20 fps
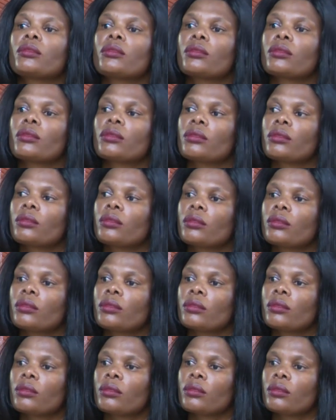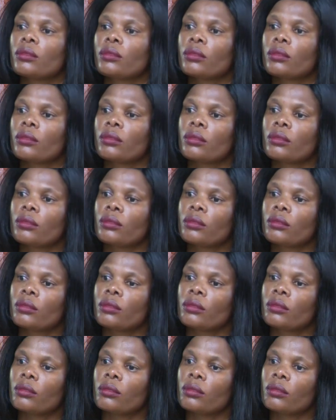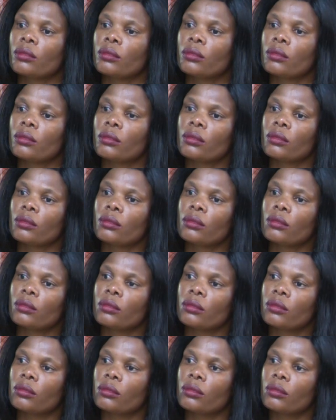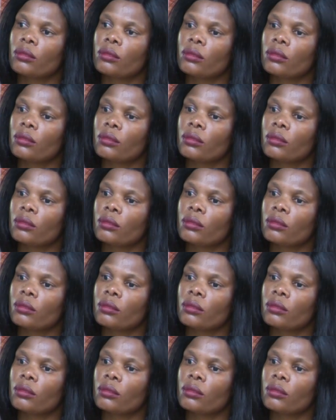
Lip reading: (silent)